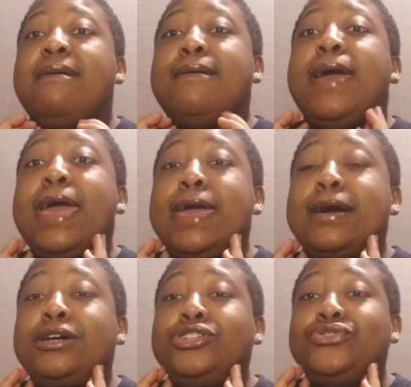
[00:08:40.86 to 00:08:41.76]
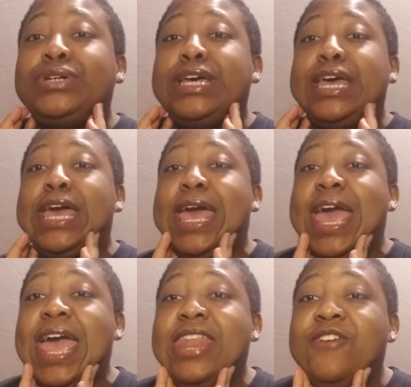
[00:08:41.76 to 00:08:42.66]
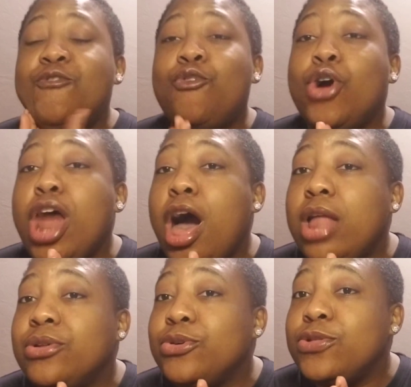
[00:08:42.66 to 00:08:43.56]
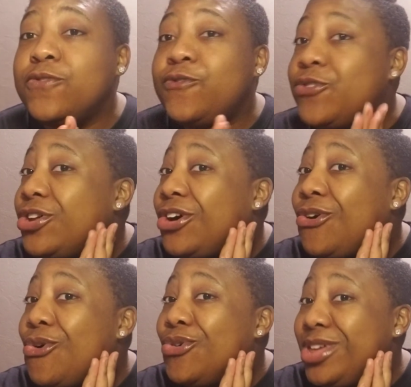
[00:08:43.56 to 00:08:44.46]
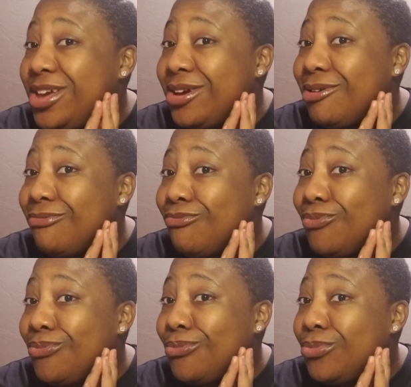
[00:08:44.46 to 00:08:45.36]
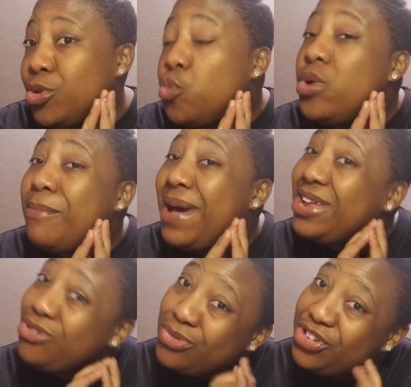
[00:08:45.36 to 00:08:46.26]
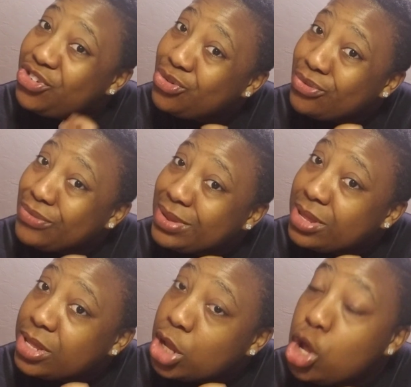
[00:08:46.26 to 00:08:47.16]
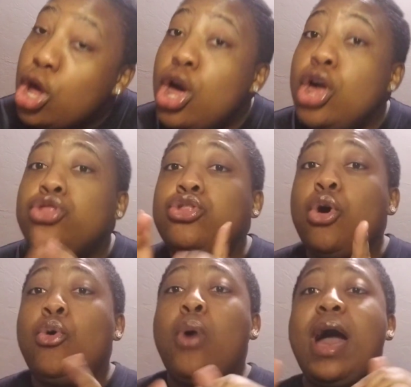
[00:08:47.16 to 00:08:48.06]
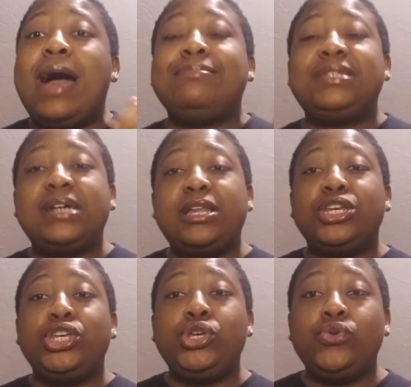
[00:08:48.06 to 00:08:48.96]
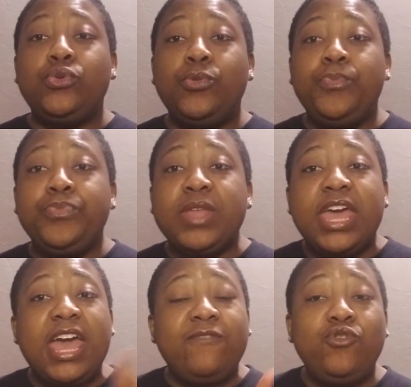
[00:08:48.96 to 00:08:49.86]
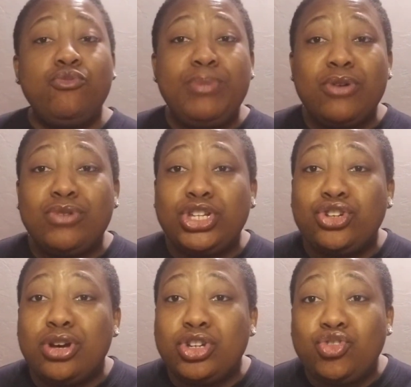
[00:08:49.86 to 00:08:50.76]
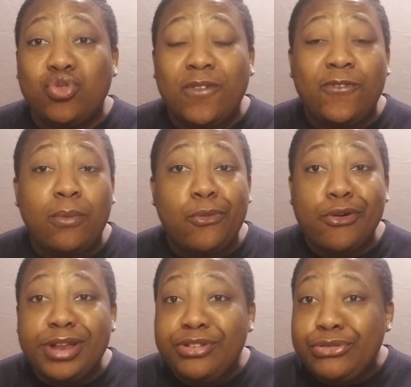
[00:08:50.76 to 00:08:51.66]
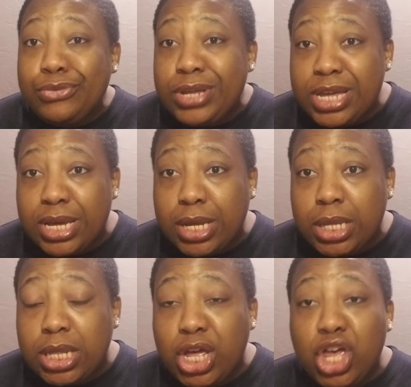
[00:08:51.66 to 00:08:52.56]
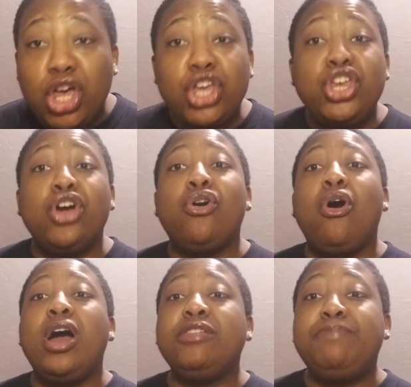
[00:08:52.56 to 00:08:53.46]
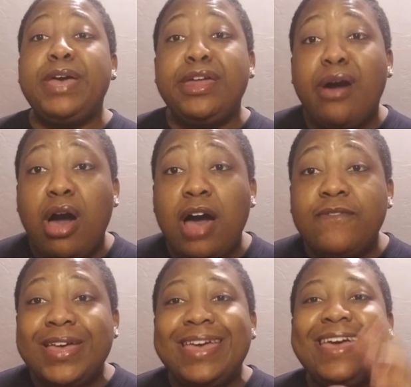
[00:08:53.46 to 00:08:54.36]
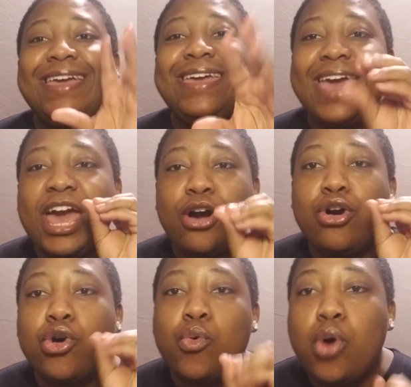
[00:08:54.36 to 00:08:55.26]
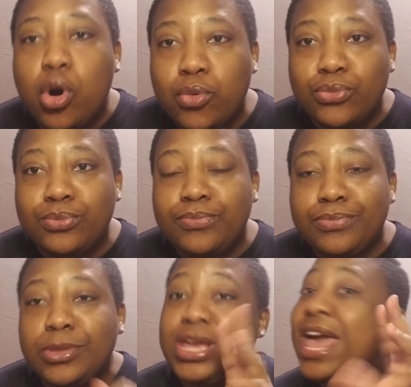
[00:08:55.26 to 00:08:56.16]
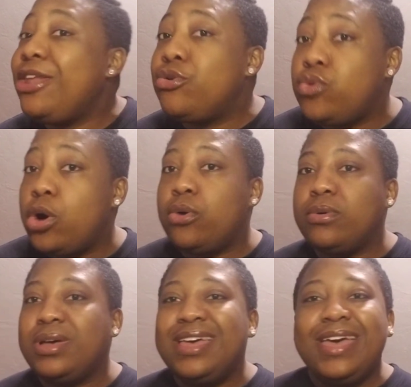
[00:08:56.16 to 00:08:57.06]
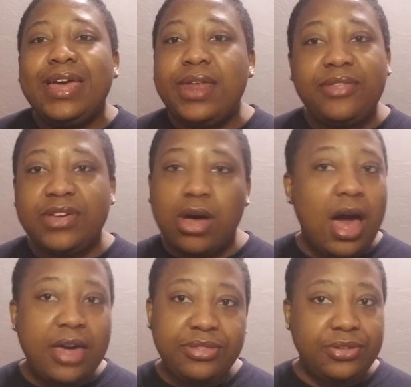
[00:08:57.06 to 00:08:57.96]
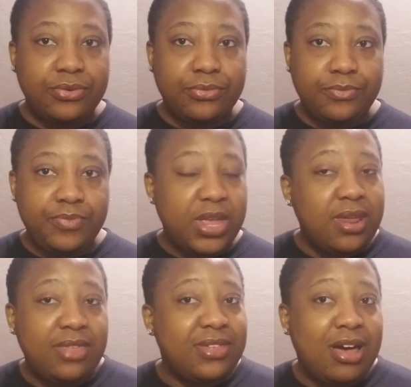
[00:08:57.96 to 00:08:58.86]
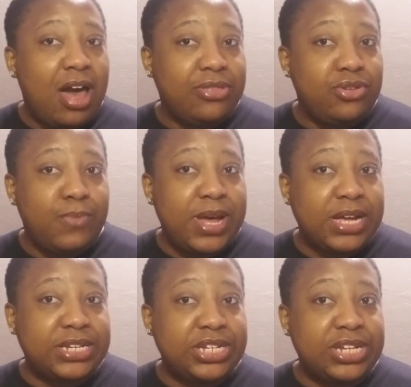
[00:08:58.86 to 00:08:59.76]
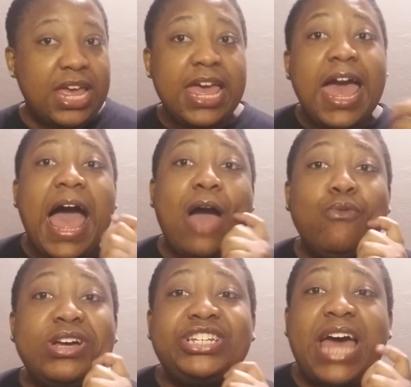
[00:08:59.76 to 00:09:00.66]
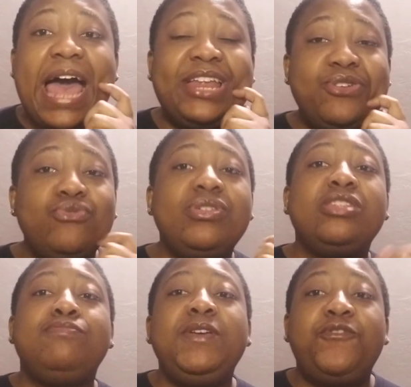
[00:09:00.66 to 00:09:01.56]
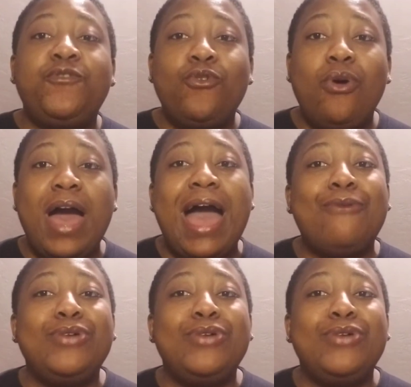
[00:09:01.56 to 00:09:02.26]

$884 for the whole year with my new insurance. So I'm telling you, if you've been with your insurance for more than 2 years, your car is paid off, get a quote. Get a quote. It doesn't cost you. It doesn't cost you much. I wish I knew this before. I would